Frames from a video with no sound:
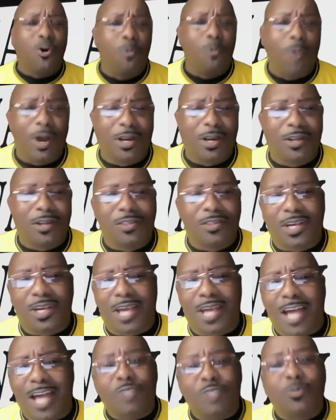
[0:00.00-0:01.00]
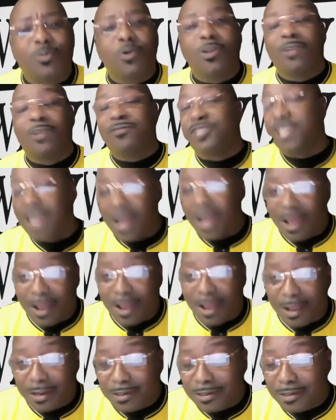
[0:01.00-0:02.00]
wonder the Gospel of
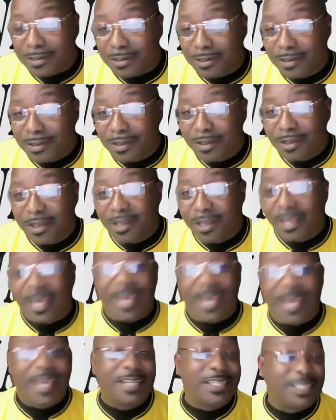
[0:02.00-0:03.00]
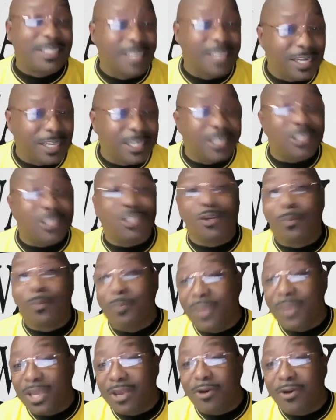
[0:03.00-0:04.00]
John, intended to
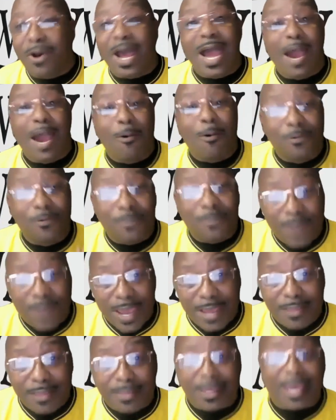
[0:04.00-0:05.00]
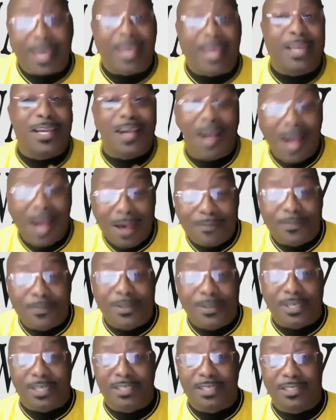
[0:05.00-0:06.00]
build our faith and
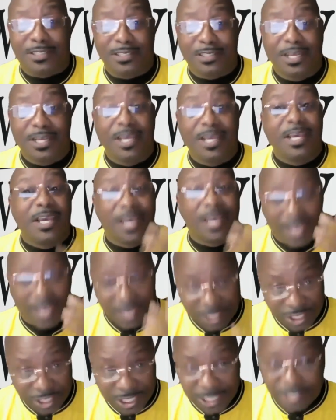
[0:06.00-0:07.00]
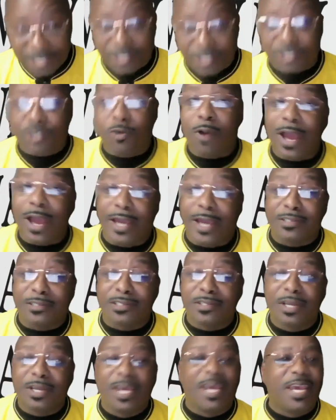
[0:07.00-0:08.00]
confidence in Jesus
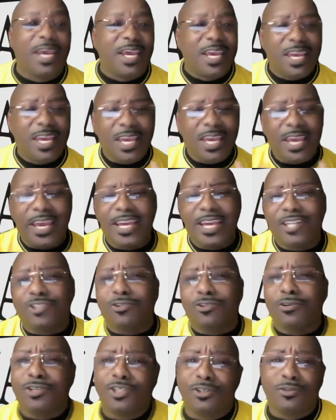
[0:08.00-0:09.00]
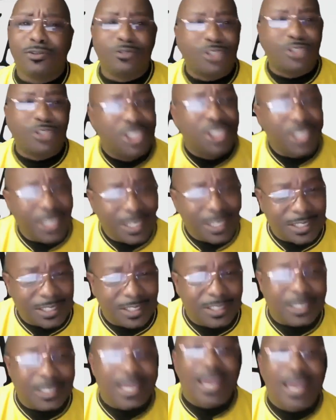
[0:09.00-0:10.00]
Christ. He introduced
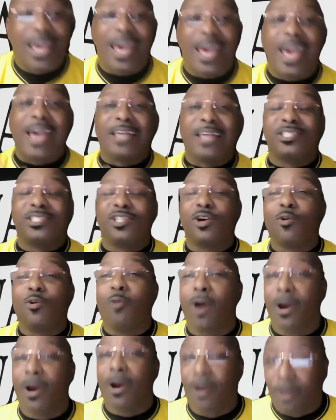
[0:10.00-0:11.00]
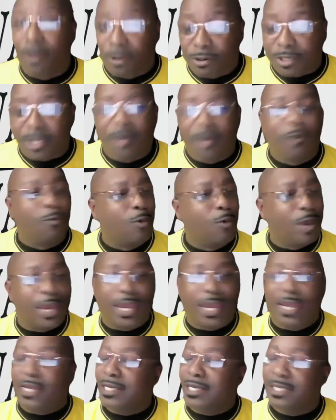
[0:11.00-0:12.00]
Jesus as the Word.
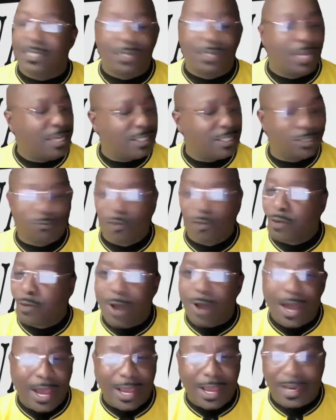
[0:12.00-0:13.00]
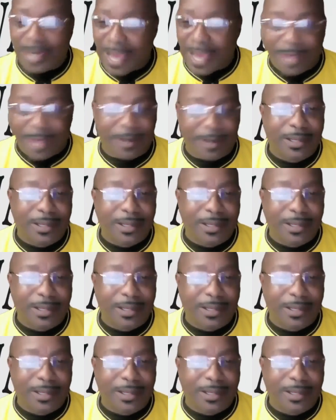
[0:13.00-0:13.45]
Wait, let's rewind that.